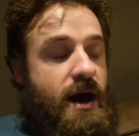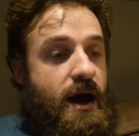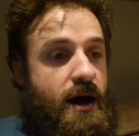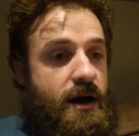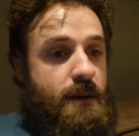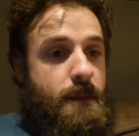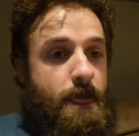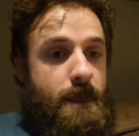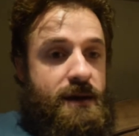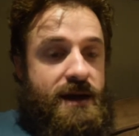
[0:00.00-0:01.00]

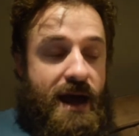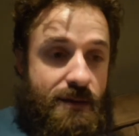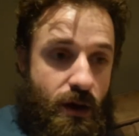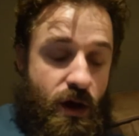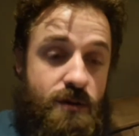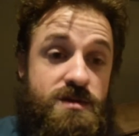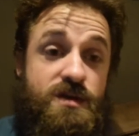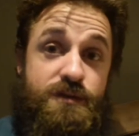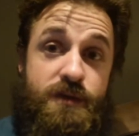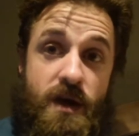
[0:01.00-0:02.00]
Came home. It's
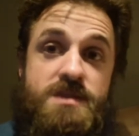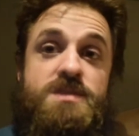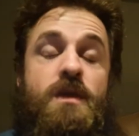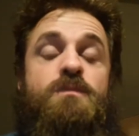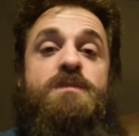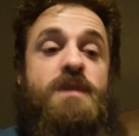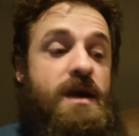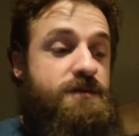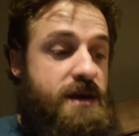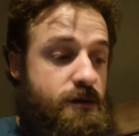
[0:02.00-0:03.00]
the first time we've
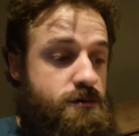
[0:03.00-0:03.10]
left little